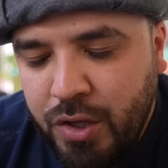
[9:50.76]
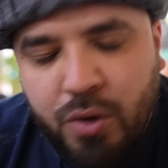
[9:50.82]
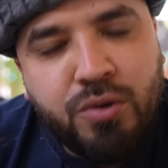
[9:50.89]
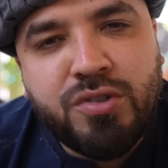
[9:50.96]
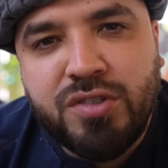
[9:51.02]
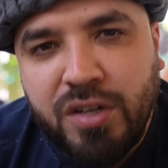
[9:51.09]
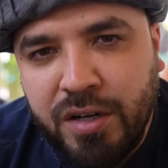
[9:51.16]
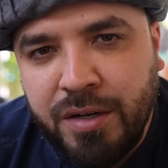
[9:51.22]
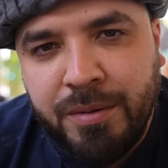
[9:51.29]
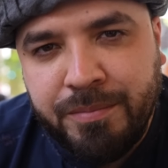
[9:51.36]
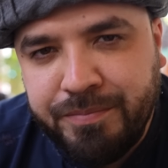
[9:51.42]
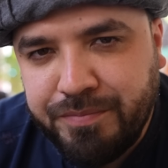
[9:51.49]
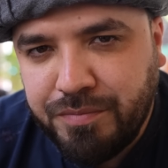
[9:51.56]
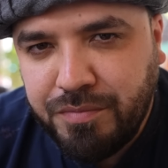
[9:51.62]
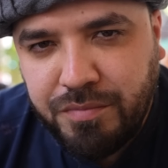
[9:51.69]
You, sir,
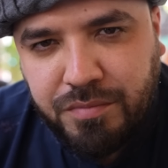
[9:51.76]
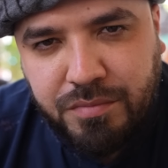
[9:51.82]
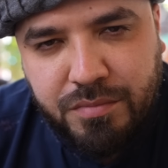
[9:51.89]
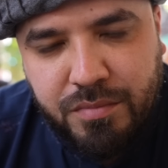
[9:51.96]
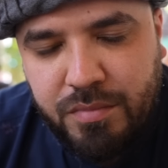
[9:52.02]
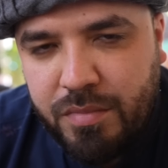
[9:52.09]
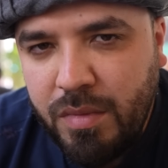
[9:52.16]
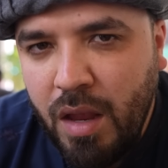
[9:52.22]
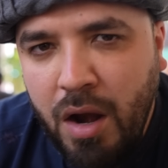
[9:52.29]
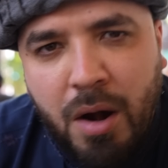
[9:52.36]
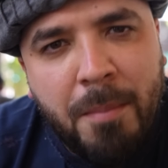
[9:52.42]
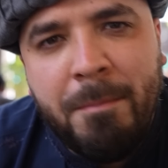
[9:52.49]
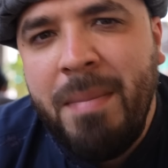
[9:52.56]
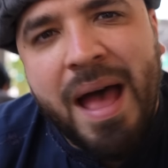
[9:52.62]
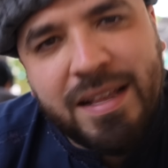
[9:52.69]
are
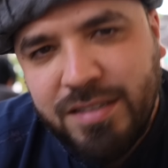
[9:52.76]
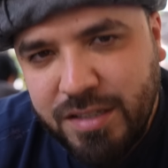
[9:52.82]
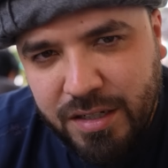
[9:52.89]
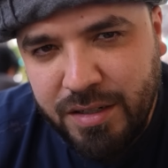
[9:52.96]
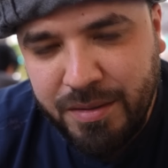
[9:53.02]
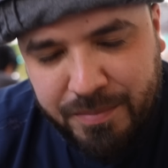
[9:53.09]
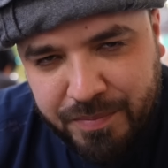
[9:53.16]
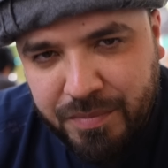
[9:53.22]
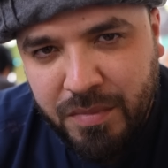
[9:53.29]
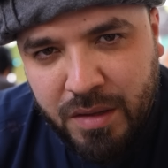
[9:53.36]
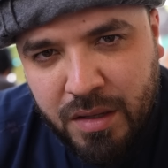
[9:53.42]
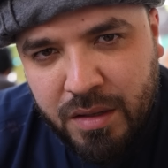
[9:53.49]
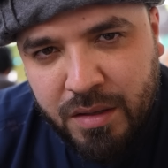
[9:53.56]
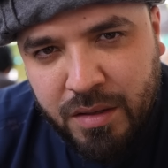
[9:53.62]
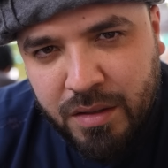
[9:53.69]
a master
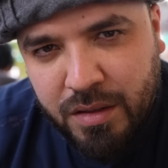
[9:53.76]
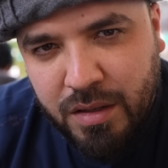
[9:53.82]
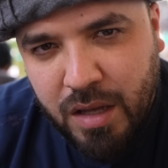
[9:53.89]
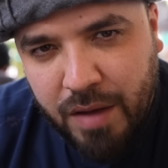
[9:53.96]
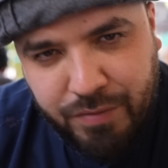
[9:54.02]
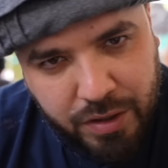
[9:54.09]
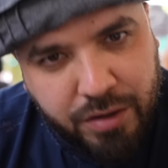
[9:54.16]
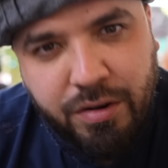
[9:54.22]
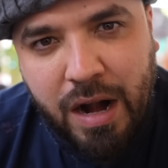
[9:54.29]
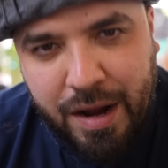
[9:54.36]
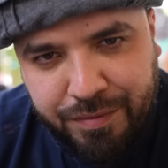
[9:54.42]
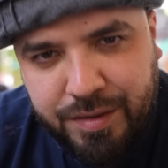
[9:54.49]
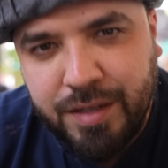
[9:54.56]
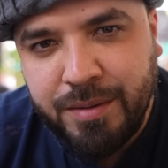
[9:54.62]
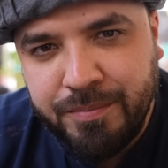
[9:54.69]
of your
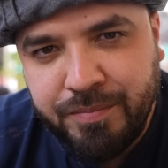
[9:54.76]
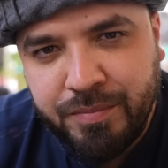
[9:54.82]
craft.